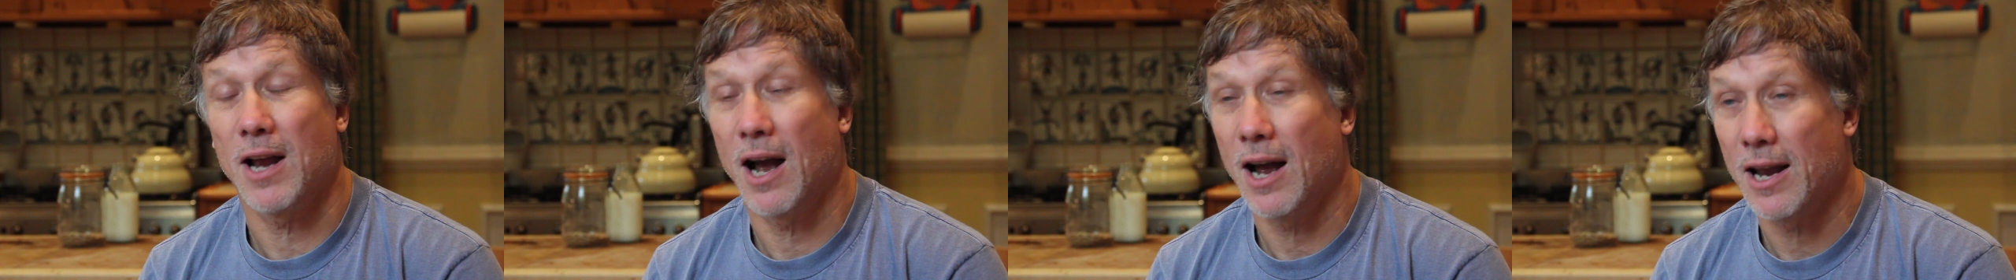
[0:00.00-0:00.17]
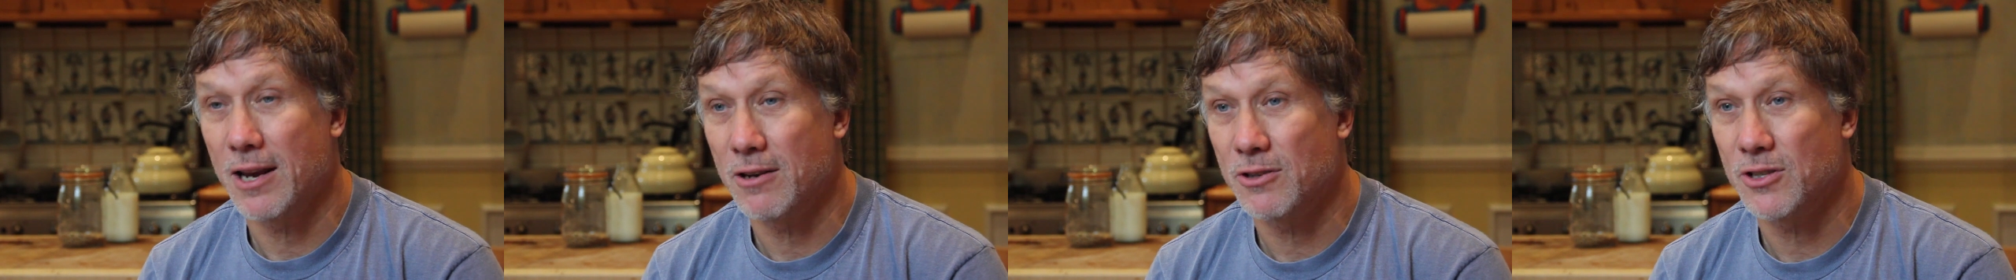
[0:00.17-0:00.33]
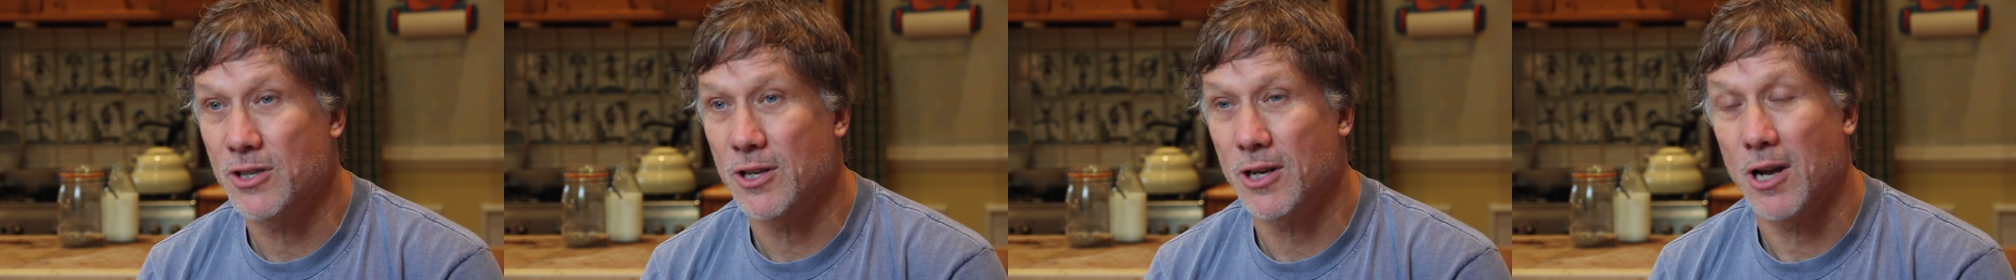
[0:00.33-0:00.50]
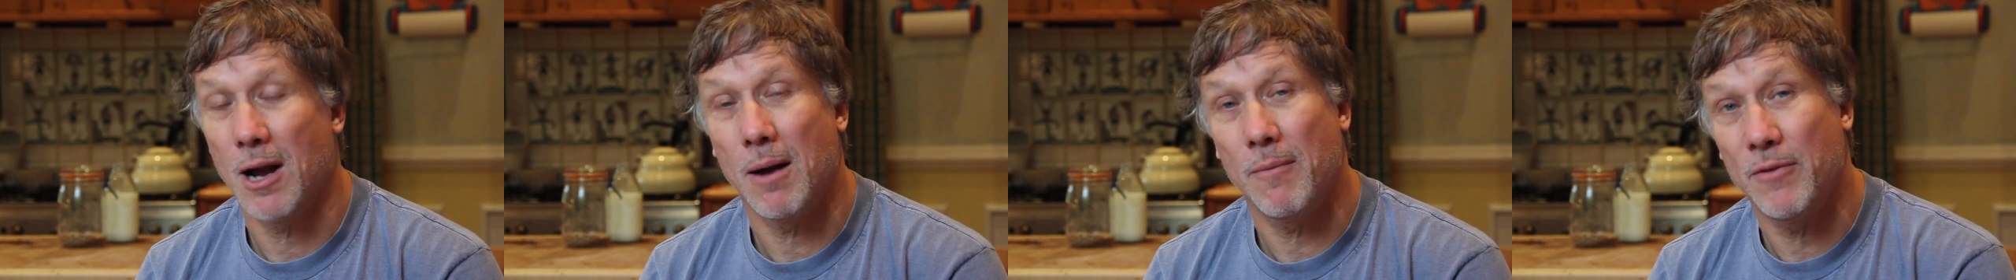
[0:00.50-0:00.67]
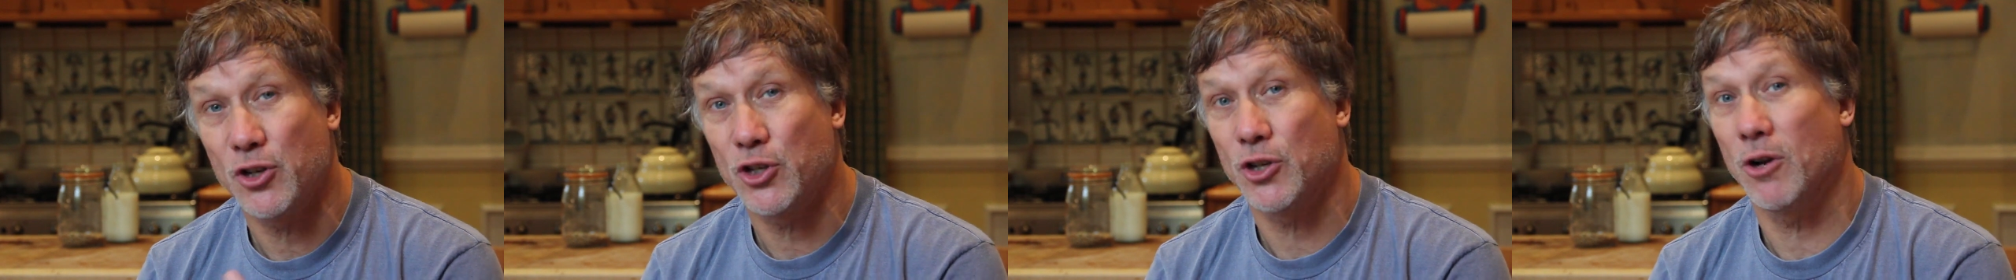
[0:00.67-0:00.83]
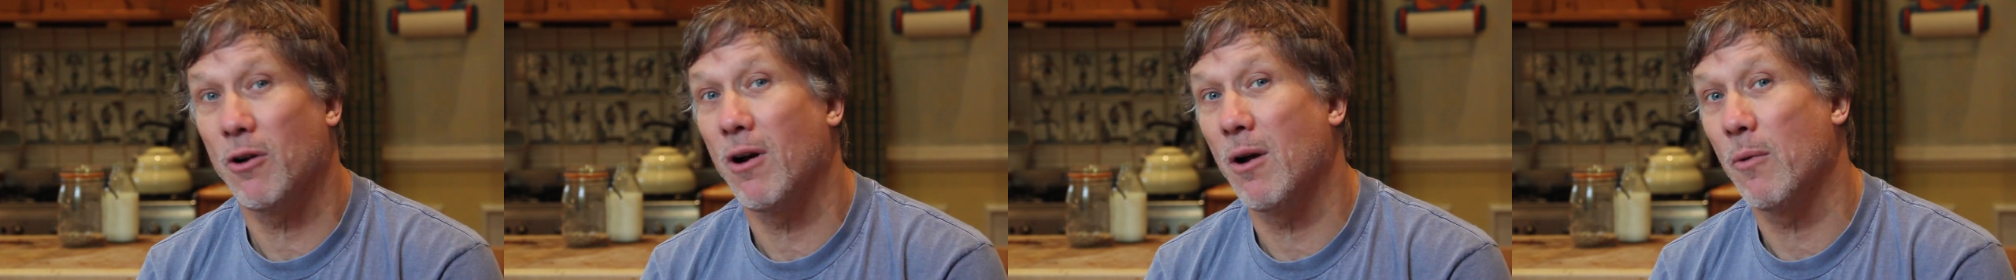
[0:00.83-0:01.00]
I used to go, every
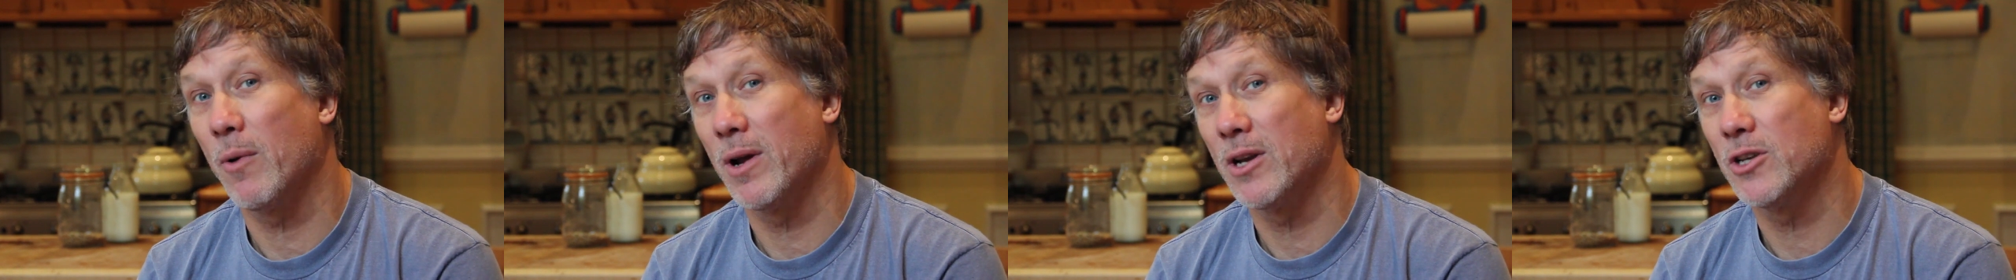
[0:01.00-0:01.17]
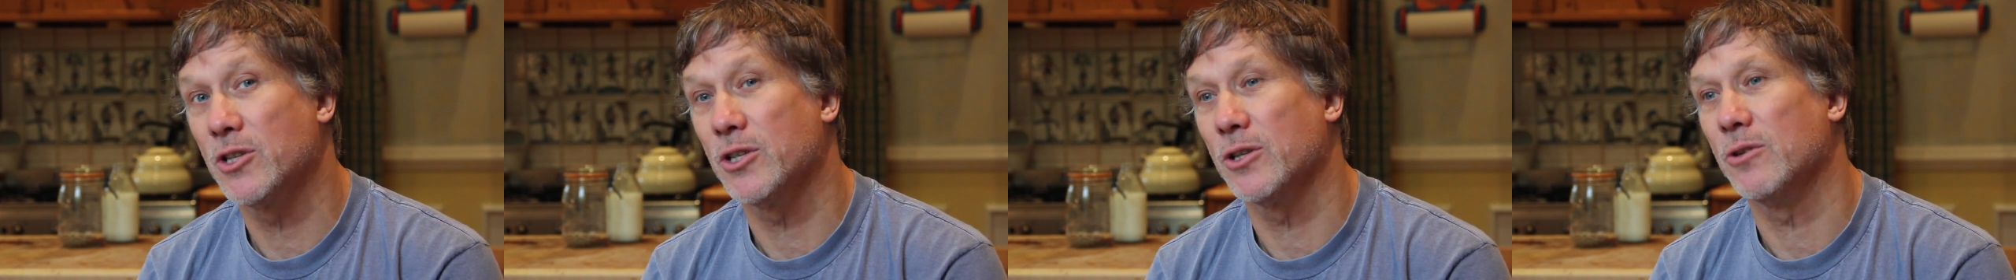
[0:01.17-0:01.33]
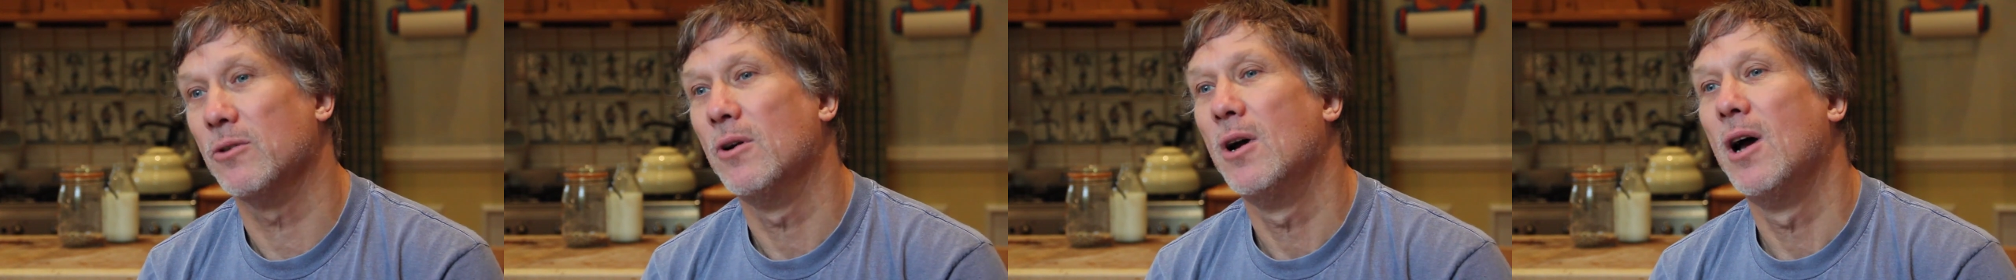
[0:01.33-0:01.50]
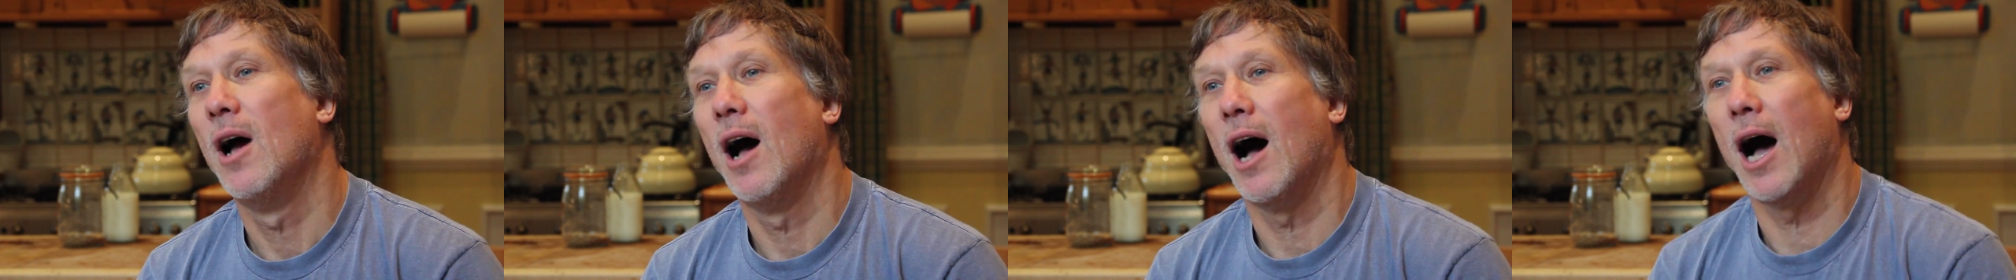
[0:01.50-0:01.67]
show I went to,